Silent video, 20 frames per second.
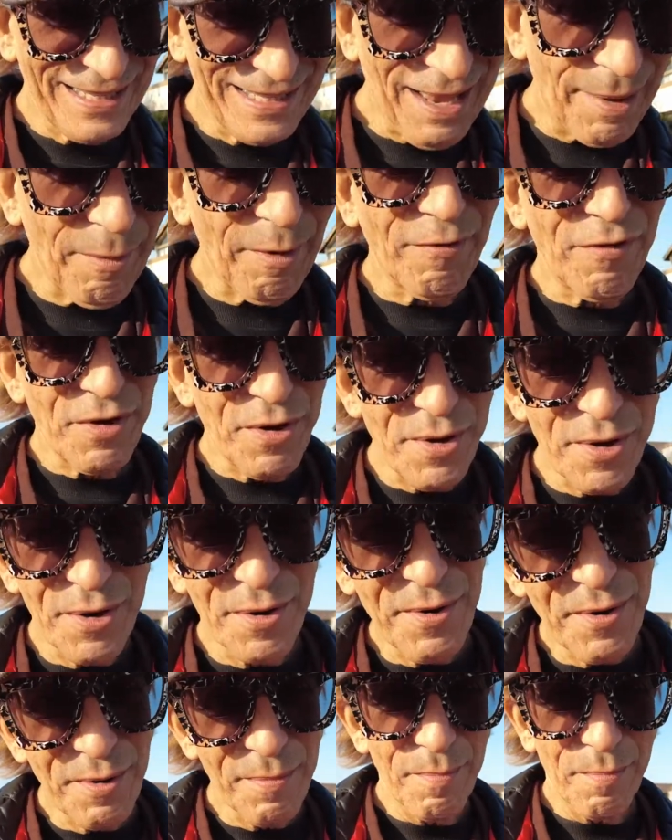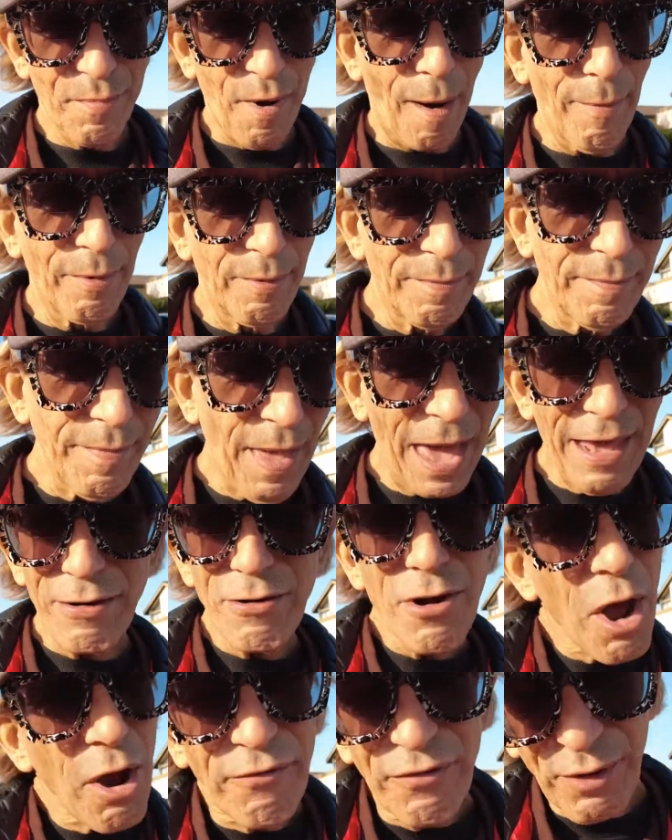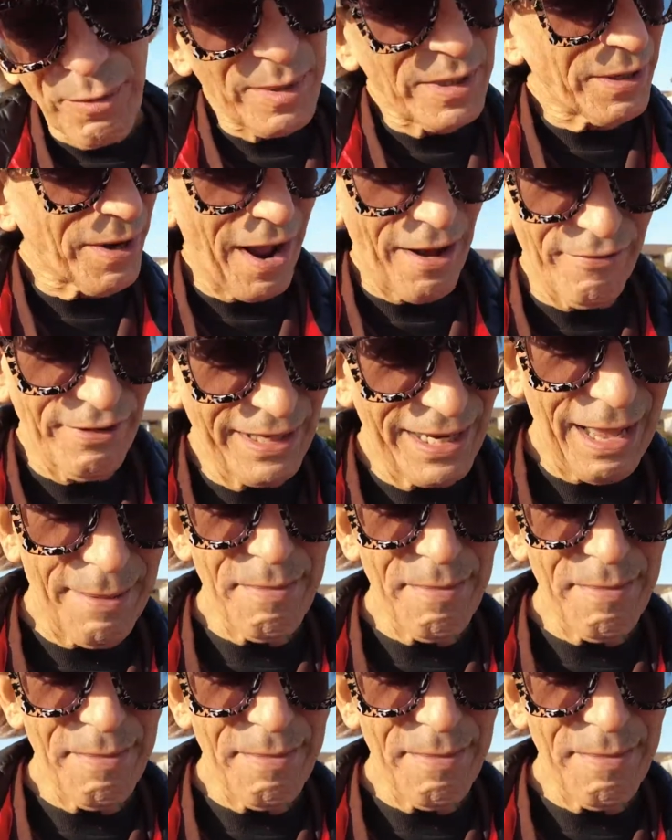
Some of you probably, I don't know if you'll be traveling.